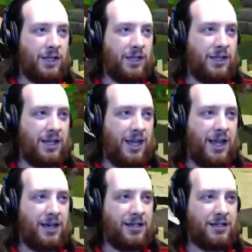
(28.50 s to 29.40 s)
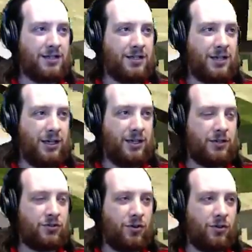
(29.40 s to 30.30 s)
Ettins and the
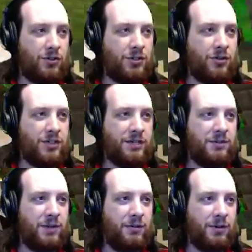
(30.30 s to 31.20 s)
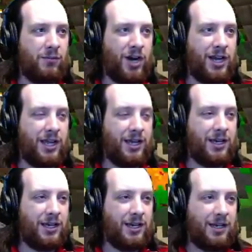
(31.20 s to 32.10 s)
trolls don't seem to be able to break it.
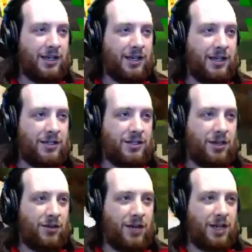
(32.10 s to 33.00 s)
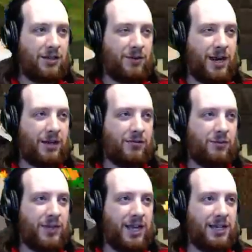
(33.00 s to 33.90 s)
So netherrack would
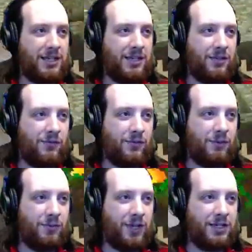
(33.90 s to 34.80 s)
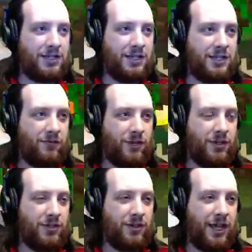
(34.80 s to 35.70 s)
be ideal for replacing this if we could
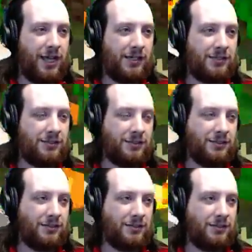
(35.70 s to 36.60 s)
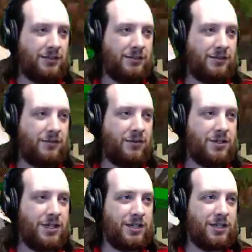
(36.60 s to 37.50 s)
do that. Of course,
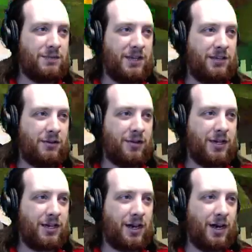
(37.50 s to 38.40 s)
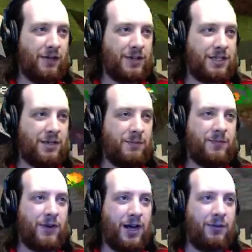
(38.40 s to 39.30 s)
that does mean that we would need to harvest it,
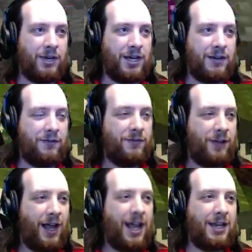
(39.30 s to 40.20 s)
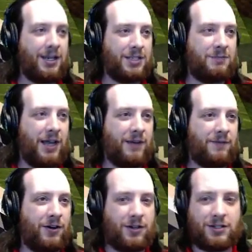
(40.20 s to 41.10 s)
but we need to find a spot
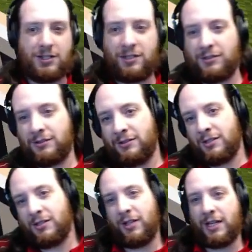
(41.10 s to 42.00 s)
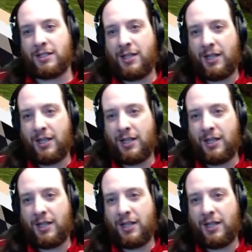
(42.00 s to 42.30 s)
first. So that's the thing.